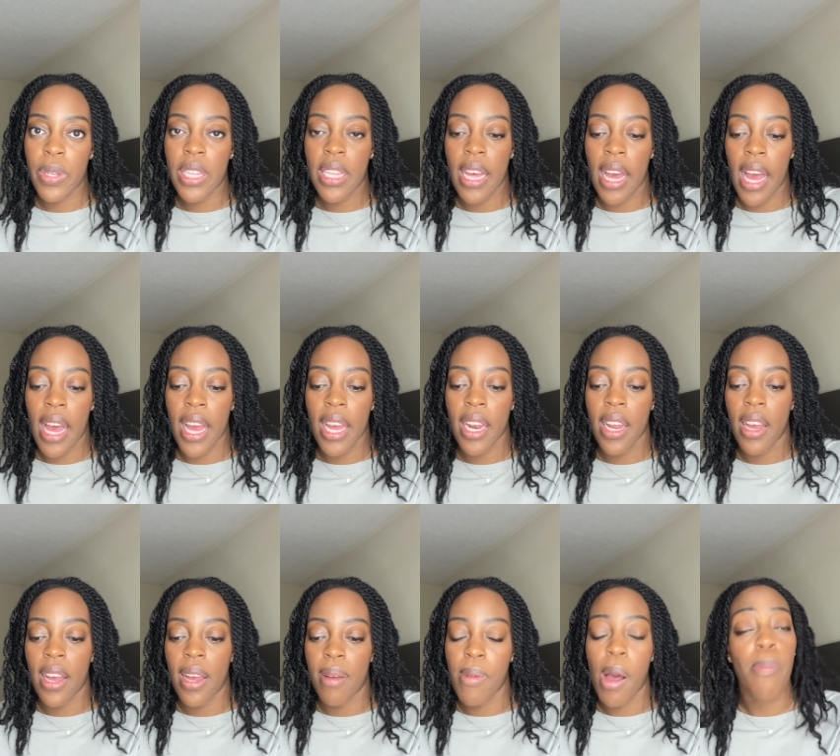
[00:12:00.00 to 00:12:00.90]
that.
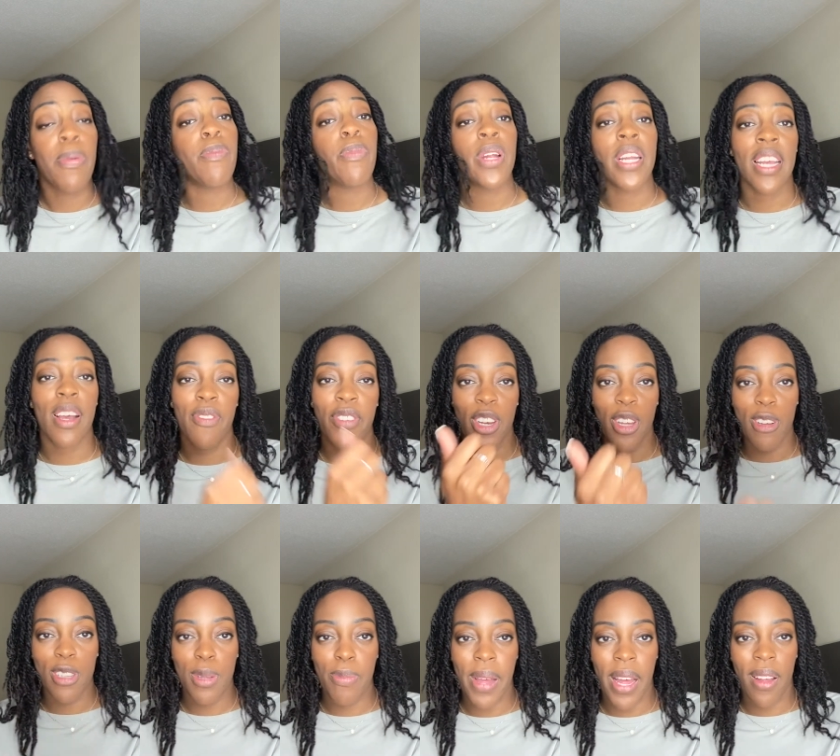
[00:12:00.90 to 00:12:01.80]
Um, I'll be putting out videos
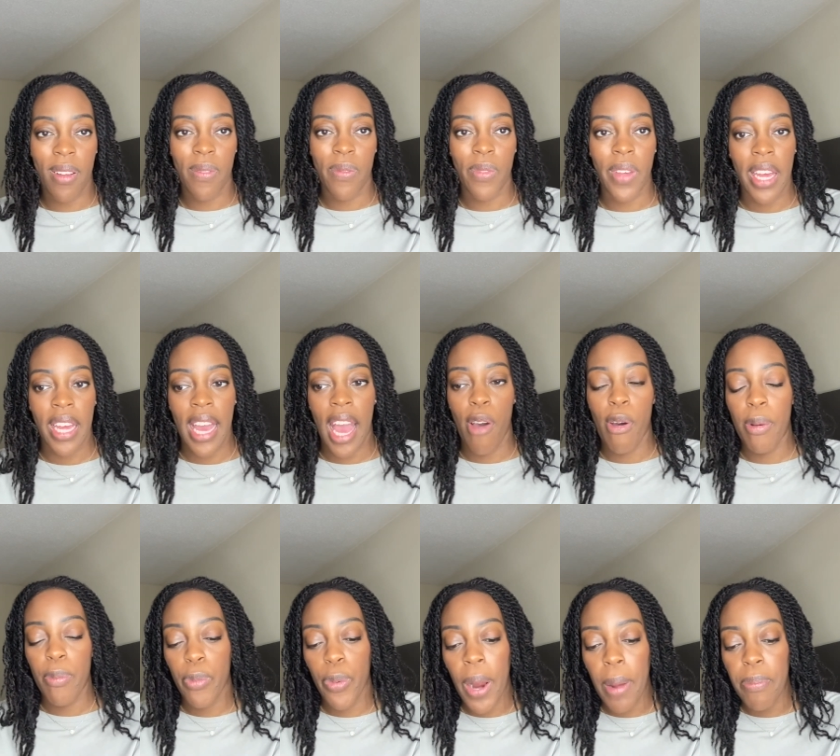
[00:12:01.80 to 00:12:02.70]
about like how
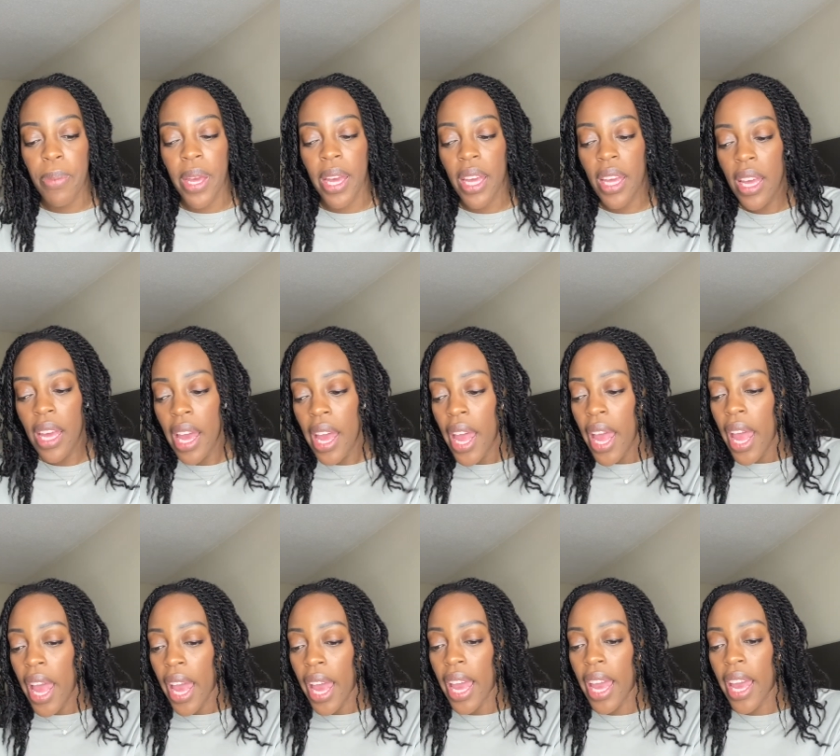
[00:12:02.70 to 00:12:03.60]
I'm prepping
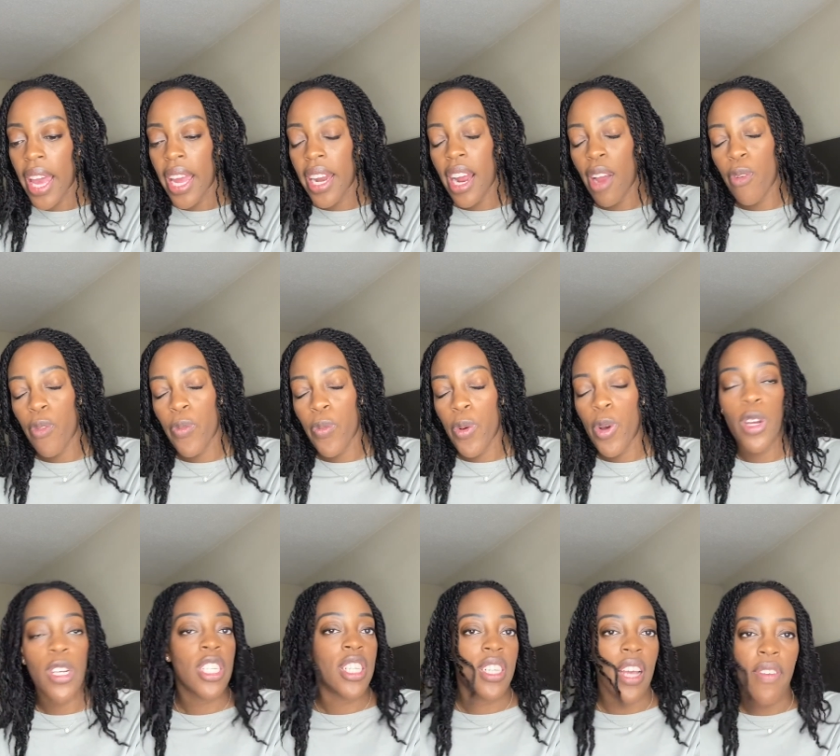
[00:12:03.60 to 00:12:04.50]
and I'm
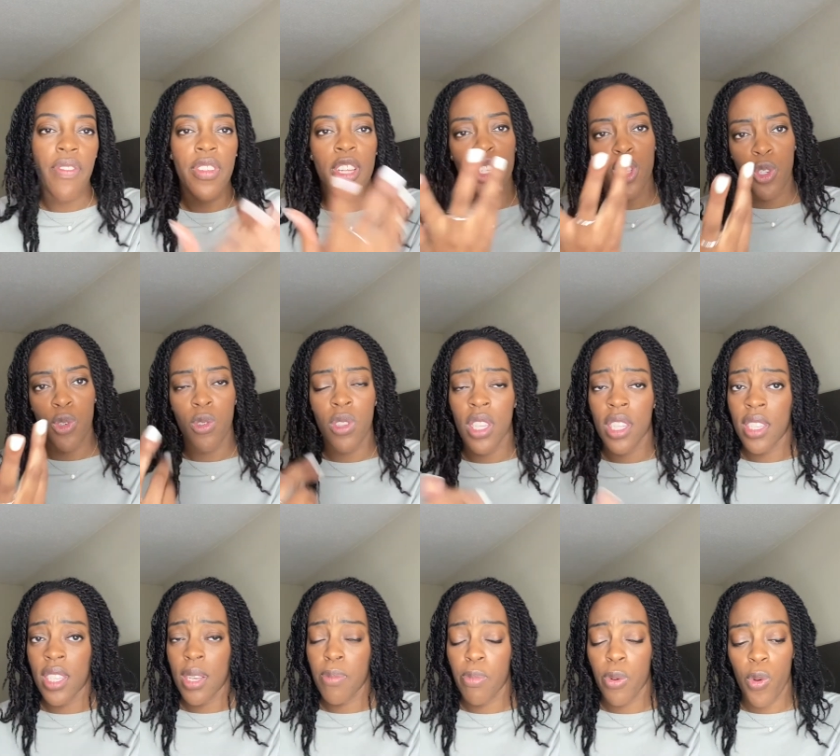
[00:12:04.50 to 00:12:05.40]
going to definitely do the
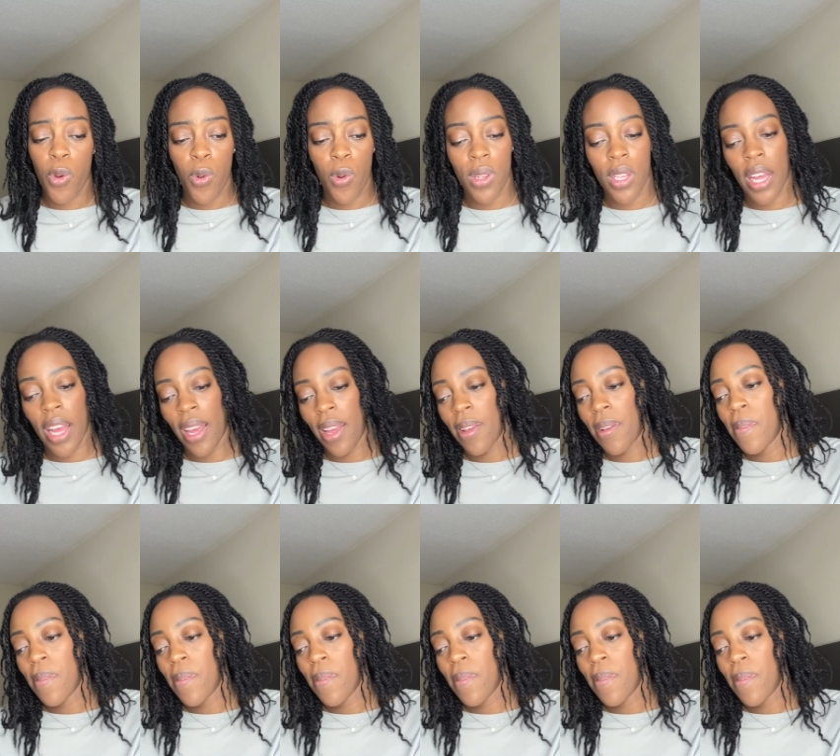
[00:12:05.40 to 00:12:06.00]
typical like